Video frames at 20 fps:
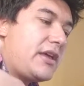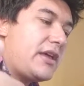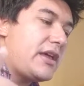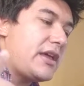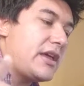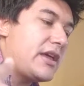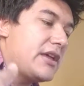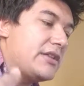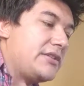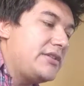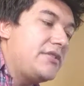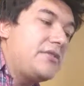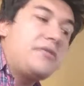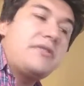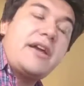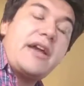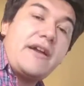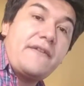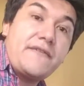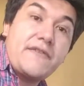and you
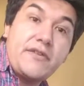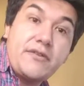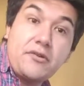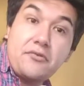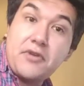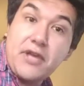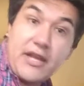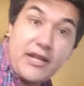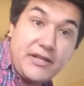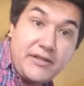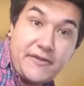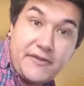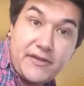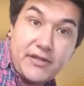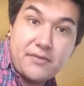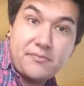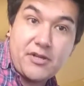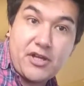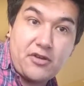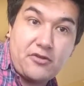don't have to know
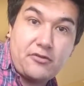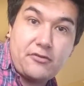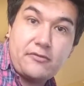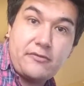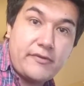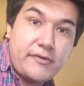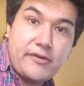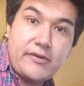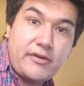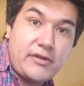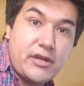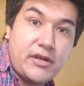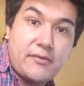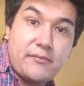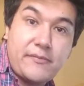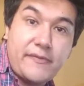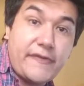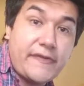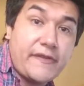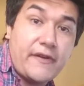anything about
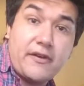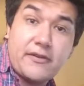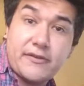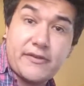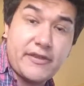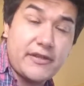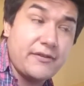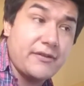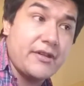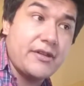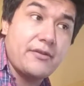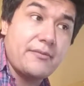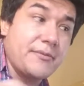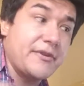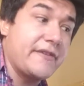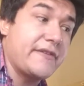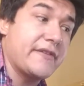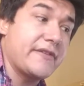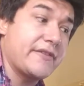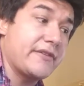song theory or
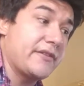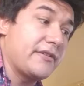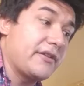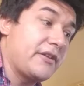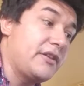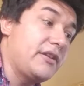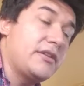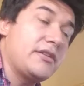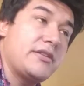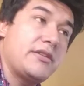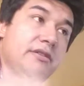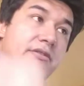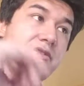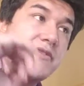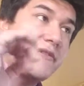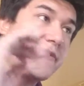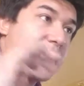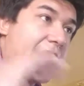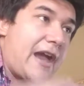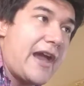music theory. You
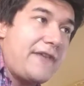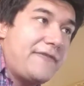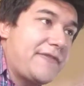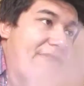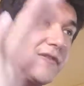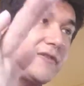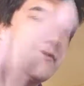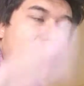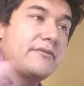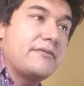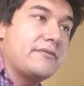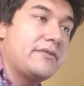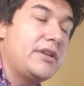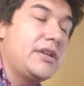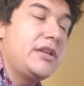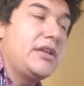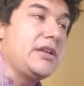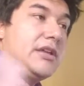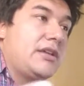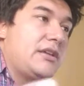just have to
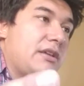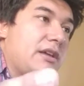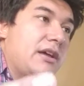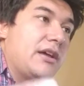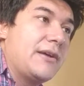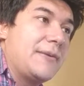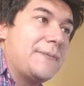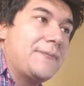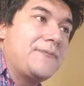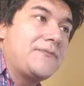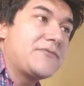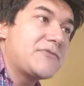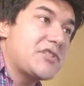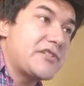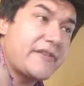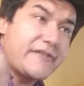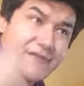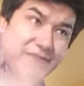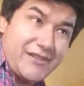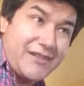
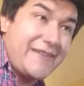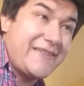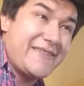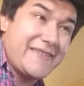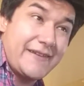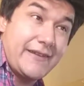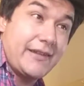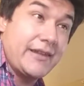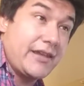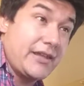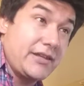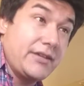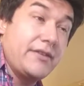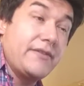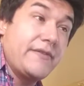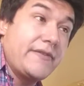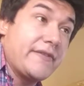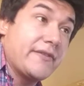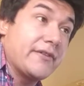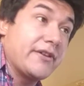just listen and
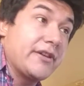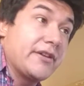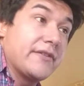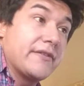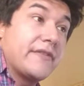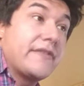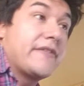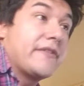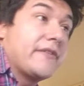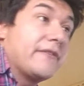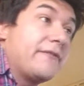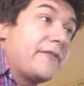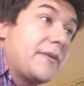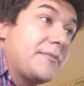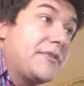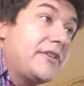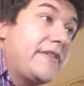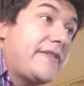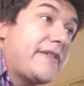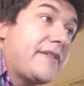use your ears. So if
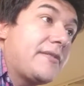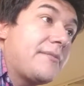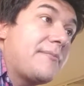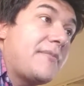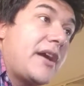I'm using